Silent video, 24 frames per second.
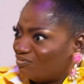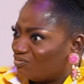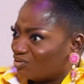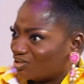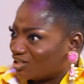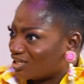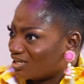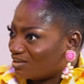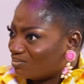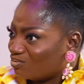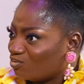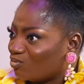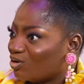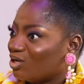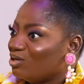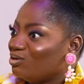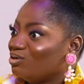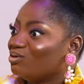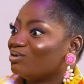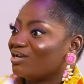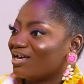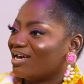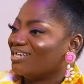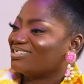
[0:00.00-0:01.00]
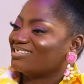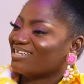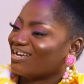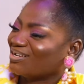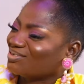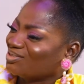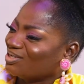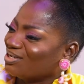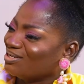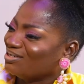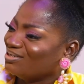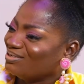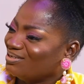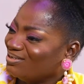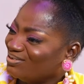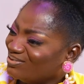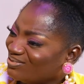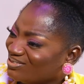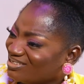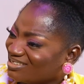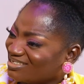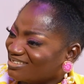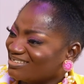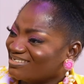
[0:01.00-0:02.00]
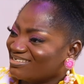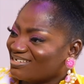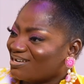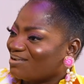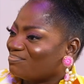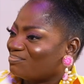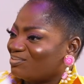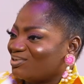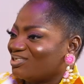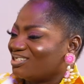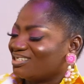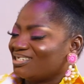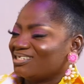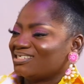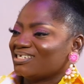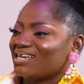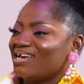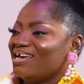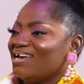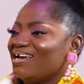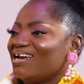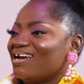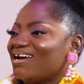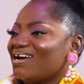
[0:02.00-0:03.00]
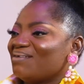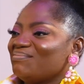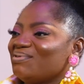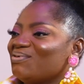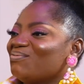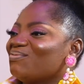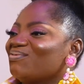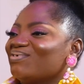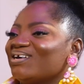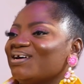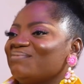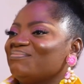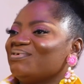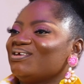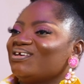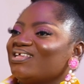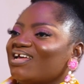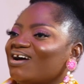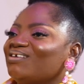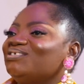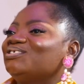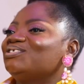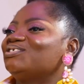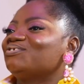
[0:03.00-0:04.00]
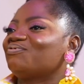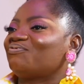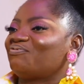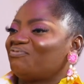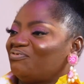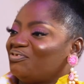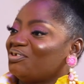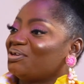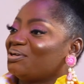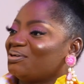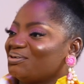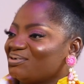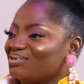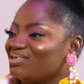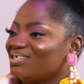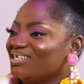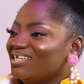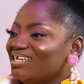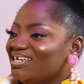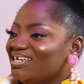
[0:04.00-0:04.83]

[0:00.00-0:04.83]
for them when you guys actually lost in that process? I mean, how did you feel?